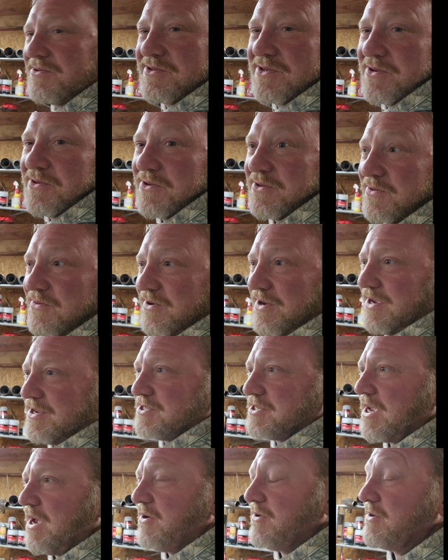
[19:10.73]
3-inch
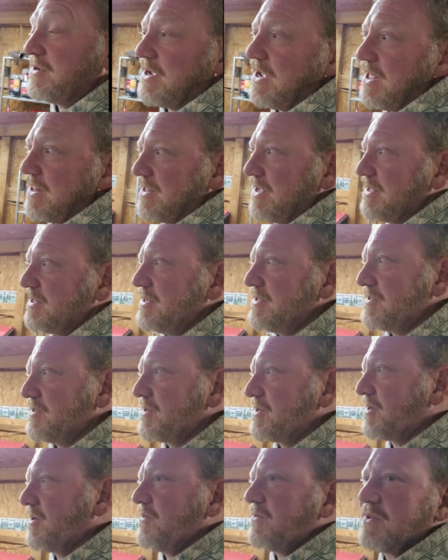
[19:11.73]
cow hood. I think these look
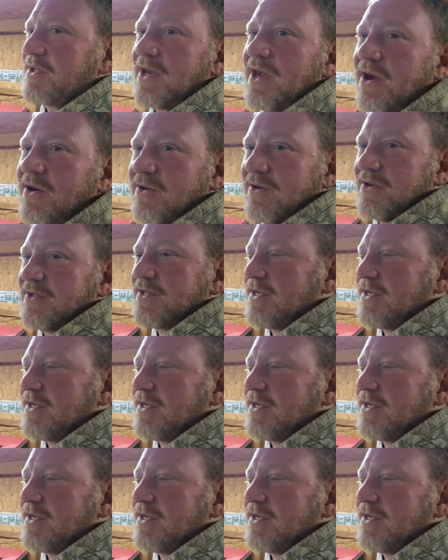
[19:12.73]
good with the cow hoods.